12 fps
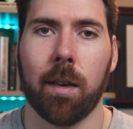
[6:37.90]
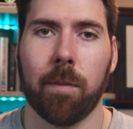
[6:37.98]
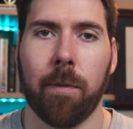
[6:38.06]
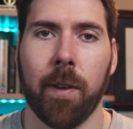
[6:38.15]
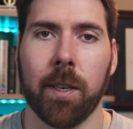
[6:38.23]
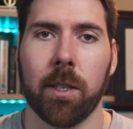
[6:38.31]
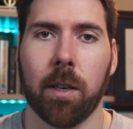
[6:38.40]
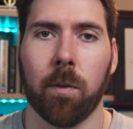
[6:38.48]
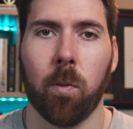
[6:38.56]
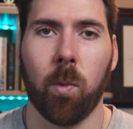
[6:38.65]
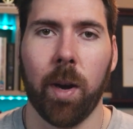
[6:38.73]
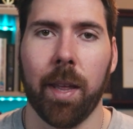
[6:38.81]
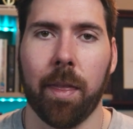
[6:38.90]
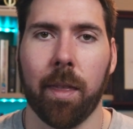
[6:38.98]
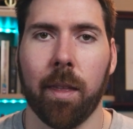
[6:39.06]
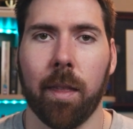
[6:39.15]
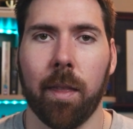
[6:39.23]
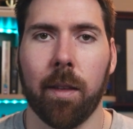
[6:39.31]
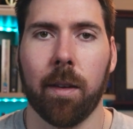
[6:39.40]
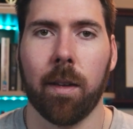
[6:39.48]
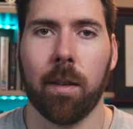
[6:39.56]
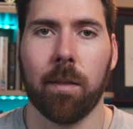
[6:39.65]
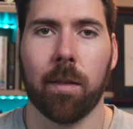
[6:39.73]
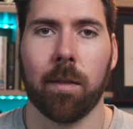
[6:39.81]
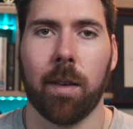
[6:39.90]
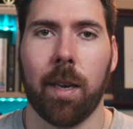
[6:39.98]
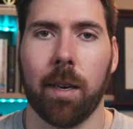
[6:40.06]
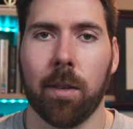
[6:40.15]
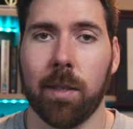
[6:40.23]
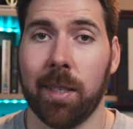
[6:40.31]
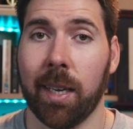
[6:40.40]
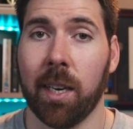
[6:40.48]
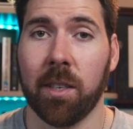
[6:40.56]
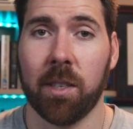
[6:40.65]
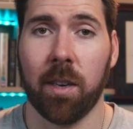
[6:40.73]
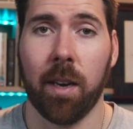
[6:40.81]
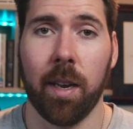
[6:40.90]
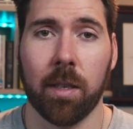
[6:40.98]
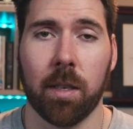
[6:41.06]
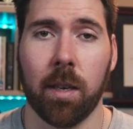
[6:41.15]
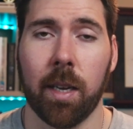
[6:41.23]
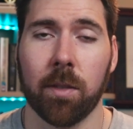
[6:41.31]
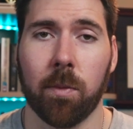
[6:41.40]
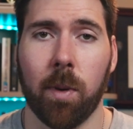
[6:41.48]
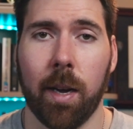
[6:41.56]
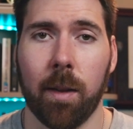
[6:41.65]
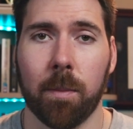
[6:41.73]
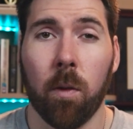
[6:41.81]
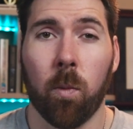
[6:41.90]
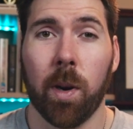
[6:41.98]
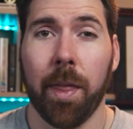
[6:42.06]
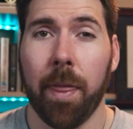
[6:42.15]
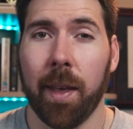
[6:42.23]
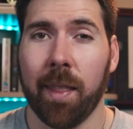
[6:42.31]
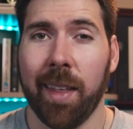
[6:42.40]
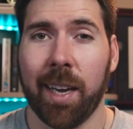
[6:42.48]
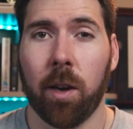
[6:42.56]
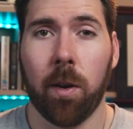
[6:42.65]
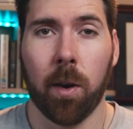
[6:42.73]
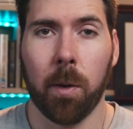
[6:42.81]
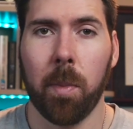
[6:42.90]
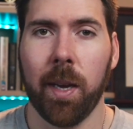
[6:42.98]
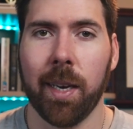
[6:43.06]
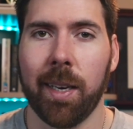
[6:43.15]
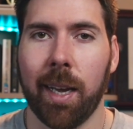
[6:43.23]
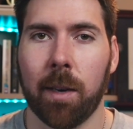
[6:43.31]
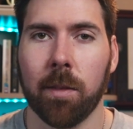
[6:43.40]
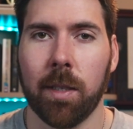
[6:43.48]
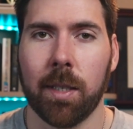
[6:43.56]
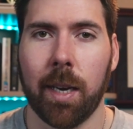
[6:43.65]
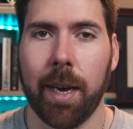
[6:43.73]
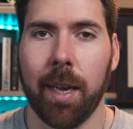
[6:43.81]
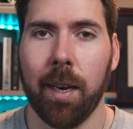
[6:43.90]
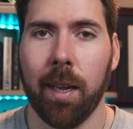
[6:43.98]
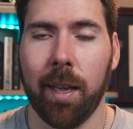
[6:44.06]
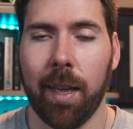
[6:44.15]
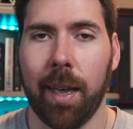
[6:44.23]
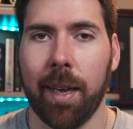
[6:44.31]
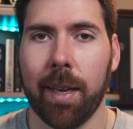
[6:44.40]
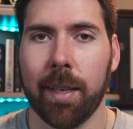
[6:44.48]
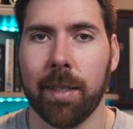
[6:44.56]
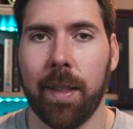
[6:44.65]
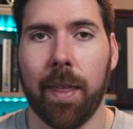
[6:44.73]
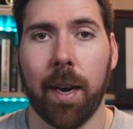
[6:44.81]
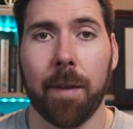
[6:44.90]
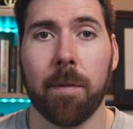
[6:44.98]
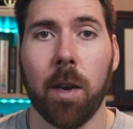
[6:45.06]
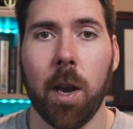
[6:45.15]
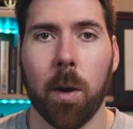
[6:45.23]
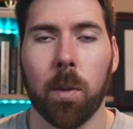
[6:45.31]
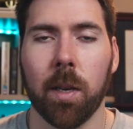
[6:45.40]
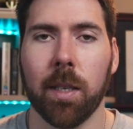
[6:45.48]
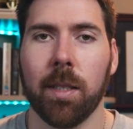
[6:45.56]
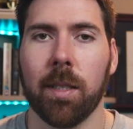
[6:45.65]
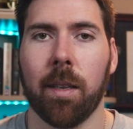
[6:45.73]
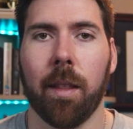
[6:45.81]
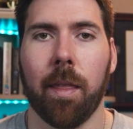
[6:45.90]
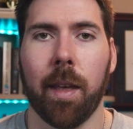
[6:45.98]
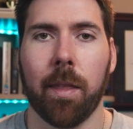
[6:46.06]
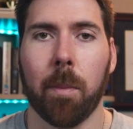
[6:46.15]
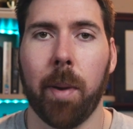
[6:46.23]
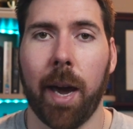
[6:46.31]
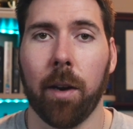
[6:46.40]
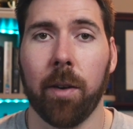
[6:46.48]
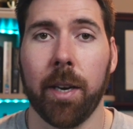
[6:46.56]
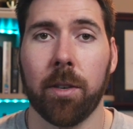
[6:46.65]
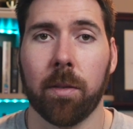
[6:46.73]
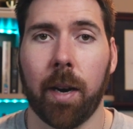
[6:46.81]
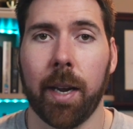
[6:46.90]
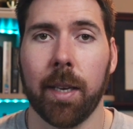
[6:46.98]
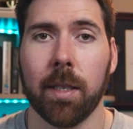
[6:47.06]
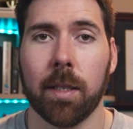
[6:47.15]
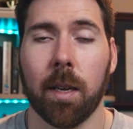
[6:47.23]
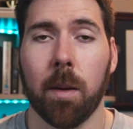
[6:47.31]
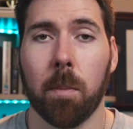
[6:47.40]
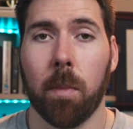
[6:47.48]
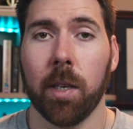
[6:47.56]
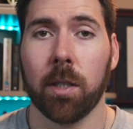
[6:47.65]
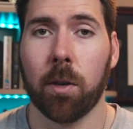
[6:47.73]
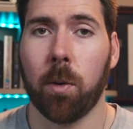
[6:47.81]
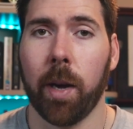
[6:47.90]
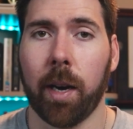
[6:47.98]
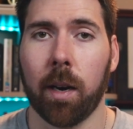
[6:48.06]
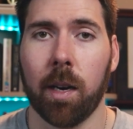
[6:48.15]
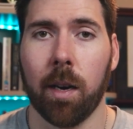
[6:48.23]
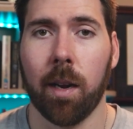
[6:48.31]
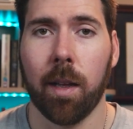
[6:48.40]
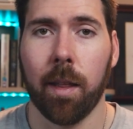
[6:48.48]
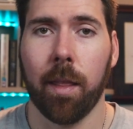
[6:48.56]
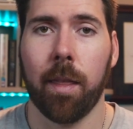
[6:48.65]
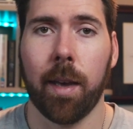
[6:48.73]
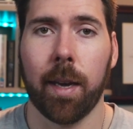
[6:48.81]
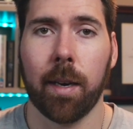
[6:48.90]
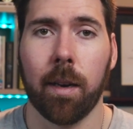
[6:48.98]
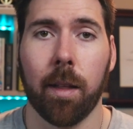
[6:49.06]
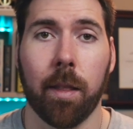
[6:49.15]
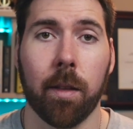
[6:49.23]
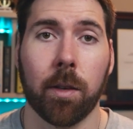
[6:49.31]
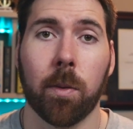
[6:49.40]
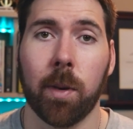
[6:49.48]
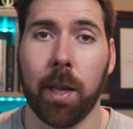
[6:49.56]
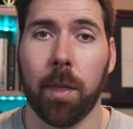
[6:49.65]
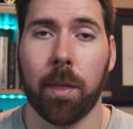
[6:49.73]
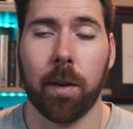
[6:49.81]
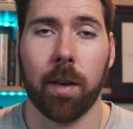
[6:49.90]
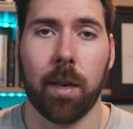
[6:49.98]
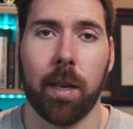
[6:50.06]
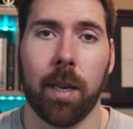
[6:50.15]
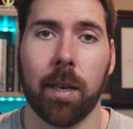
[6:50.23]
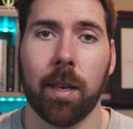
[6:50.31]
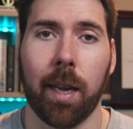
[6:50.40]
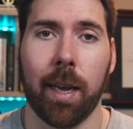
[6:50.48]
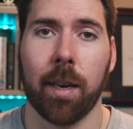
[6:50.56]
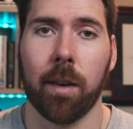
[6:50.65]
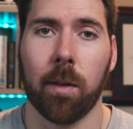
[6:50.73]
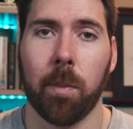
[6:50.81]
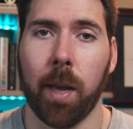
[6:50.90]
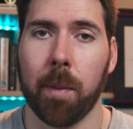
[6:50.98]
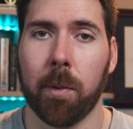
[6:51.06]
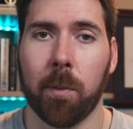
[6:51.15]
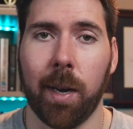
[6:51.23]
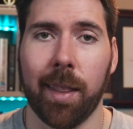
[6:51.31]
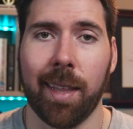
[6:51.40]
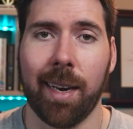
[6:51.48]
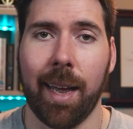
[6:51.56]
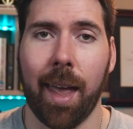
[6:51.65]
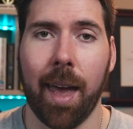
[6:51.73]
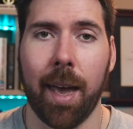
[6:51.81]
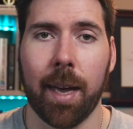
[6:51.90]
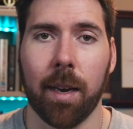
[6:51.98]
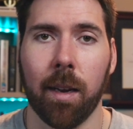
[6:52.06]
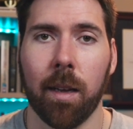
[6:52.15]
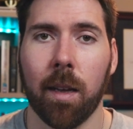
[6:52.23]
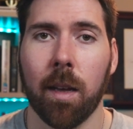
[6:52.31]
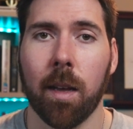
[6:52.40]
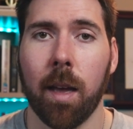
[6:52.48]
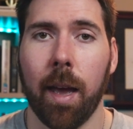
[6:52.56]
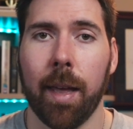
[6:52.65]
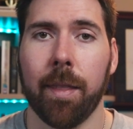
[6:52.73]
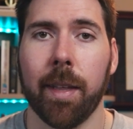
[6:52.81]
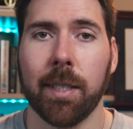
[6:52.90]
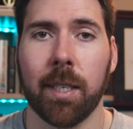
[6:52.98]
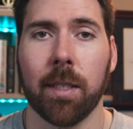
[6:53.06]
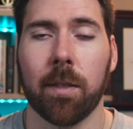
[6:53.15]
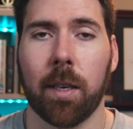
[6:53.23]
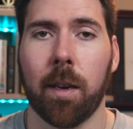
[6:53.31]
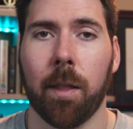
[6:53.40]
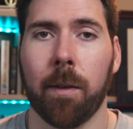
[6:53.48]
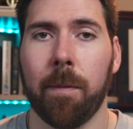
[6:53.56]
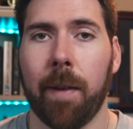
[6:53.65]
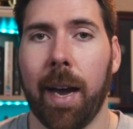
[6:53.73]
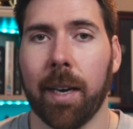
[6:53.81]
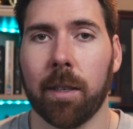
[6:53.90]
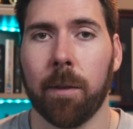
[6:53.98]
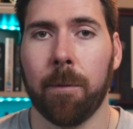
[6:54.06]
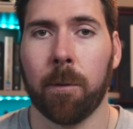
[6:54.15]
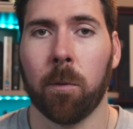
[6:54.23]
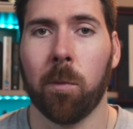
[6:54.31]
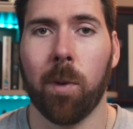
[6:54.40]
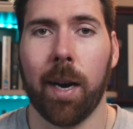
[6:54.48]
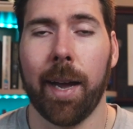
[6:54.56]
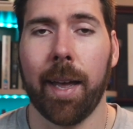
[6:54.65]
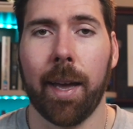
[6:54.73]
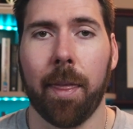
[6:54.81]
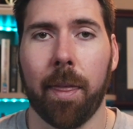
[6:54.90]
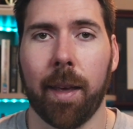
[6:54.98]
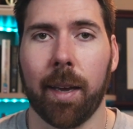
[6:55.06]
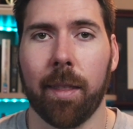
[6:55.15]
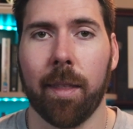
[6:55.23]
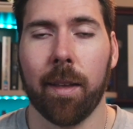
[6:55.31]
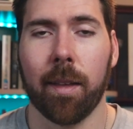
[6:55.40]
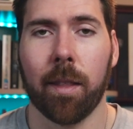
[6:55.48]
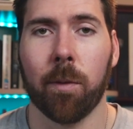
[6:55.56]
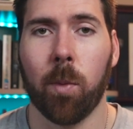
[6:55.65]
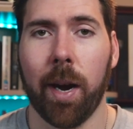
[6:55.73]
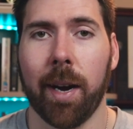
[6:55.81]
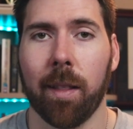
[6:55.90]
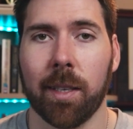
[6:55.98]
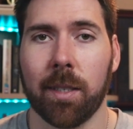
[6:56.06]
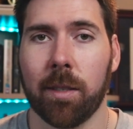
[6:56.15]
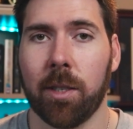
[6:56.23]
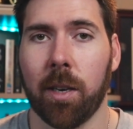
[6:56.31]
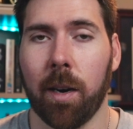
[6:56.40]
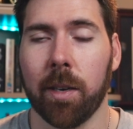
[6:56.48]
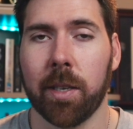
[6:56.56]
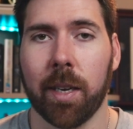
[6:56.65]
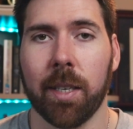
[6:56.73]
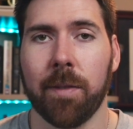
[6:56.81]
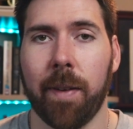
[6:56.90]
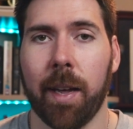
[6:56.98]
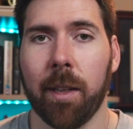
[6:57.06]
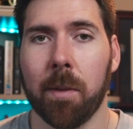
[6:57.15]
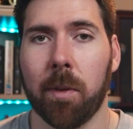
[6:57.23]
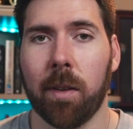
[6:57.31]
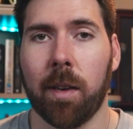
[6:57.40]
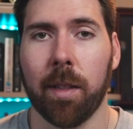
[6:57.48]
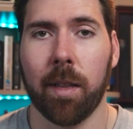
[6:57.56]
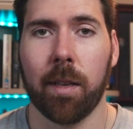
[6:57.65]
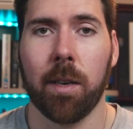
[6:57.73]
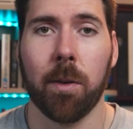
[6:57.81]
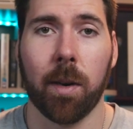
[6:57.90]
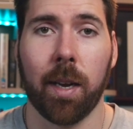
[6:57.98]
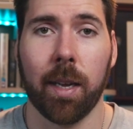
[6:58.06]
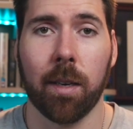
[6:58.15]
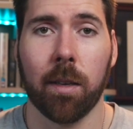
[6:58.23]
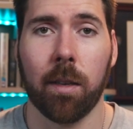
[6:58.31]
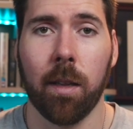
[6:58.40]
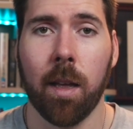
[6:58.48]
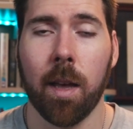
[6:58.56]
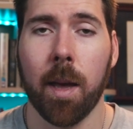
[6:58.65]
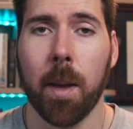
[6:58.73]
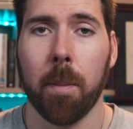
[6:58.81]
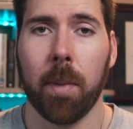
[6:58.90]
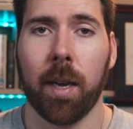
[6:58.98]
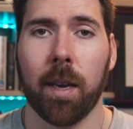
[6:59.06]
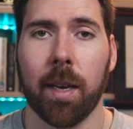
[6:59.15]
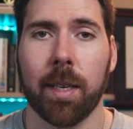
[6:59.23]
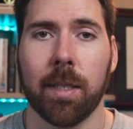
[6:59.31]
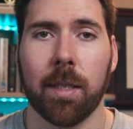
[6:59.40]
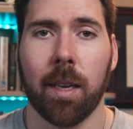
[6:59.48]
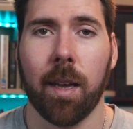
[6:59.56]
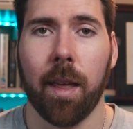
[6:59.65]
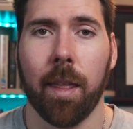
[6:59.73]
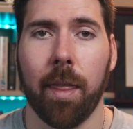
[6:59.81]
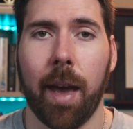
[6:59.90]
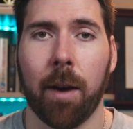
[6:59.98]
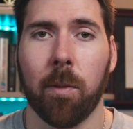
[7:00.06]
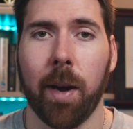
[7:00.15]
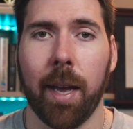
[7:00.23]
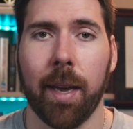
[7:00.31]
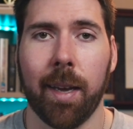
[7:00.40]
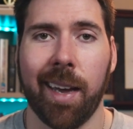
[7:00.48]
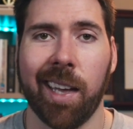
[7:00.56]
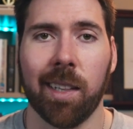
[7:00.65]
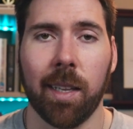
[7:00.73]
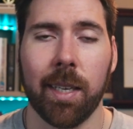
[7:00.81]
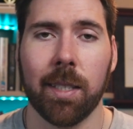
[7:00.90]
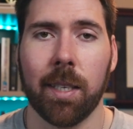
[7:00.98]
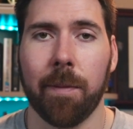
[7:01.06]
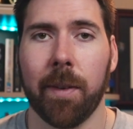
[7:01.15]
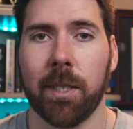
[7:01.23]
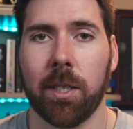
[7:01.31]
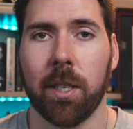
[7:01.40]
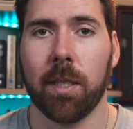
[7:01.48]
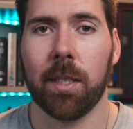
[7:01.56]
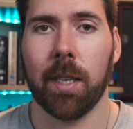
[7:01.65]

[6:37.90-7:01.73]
feature with the Kindle Signature Edition as well. One thing that could be a downside is that I've noticed that the battery drains much quicker than the 2013 Kindle Paperwhite that I had. And this is another factor for why I think that the wireless charging is valuable on the newer Kindle because that way, at least if it's just